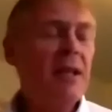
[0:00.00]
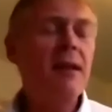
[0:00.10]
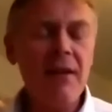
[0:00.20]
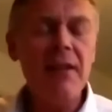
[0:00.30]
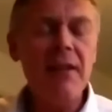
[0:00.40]

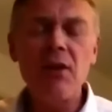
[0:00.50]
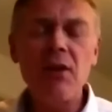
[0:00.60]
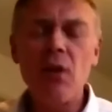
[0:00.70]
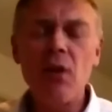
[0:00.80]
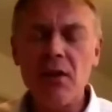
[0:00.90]
and I'll
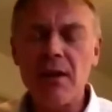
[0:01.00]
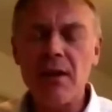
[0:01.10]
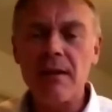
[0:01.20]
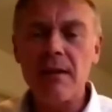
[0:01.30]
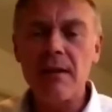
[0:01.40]
probably never
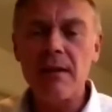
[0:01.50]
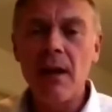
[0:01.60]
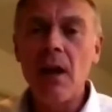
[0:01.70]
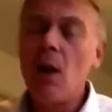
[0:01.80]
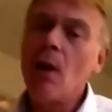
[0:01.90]
do it
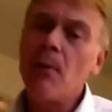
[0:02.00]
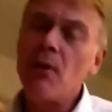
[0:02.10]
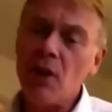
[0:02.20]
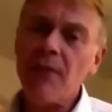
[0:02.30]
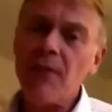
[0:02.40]
justice.